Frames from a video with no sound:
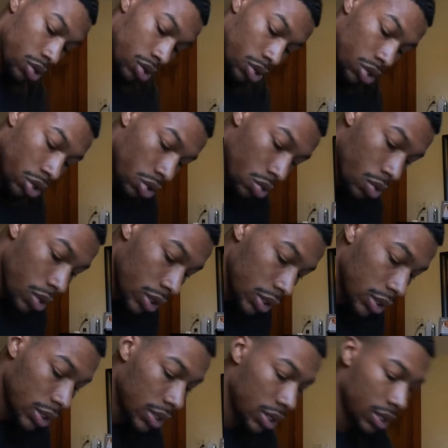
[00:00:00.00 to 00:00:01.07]
your
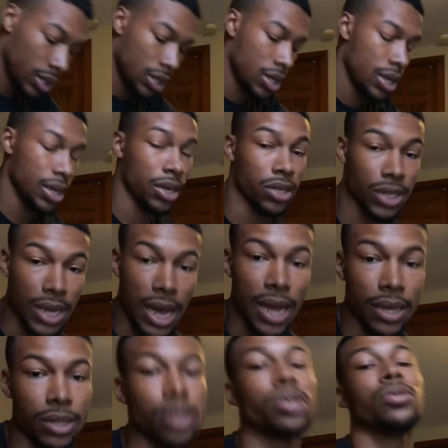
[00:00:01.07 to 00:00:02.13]
shorts, and your
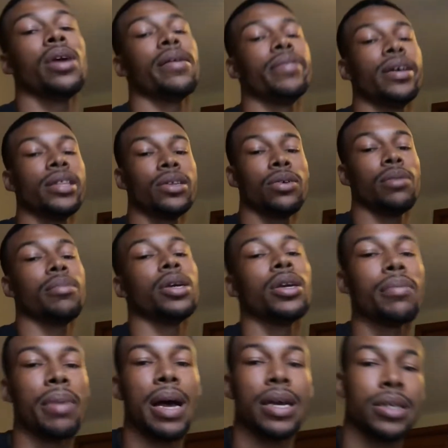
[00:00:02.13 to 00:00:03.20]
socks. You have nothing on but
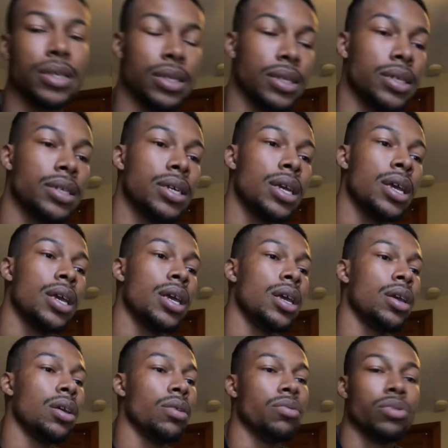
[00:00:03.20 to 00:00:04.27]
your boxes.
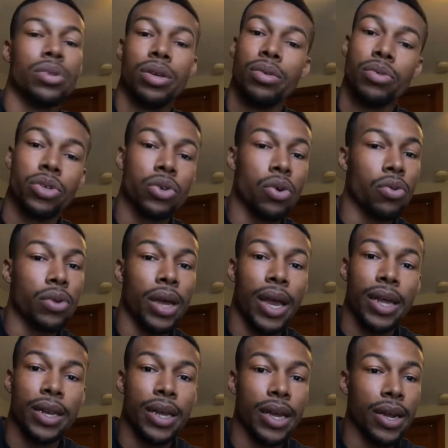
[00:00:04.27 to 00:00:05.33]
It was cold. They
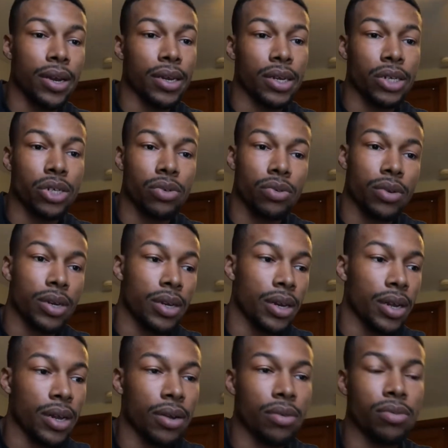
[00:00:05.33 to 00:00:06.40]
had the air conditioner on in
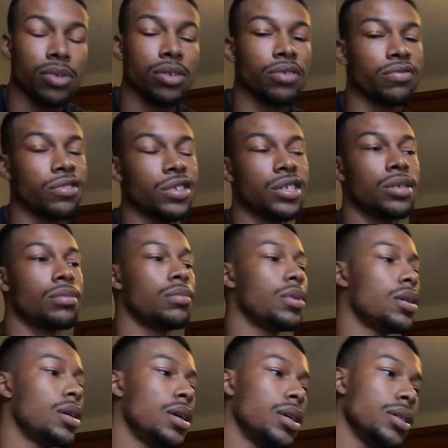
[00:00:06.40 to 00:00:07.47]
there. It was freezing,
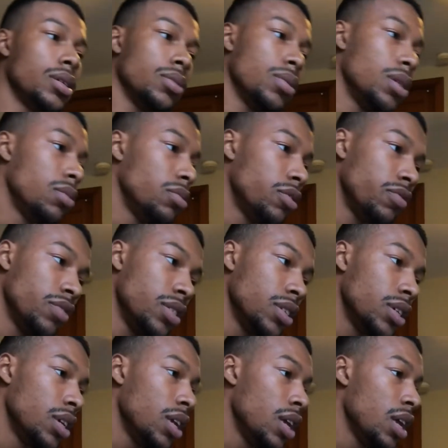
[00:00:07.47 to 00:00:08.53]
bro. I swear it was
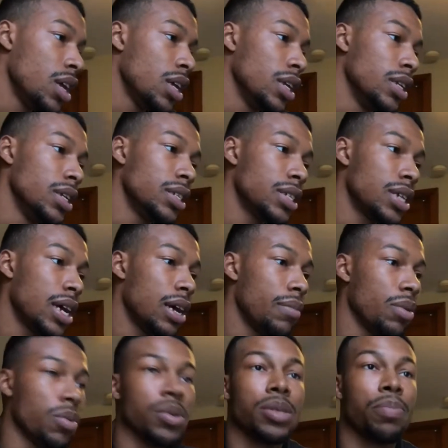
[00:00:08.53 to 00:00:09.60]
freezing. This time
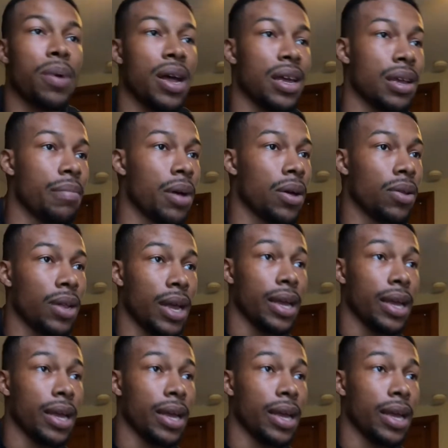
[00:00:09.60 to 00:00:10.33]
it was probably about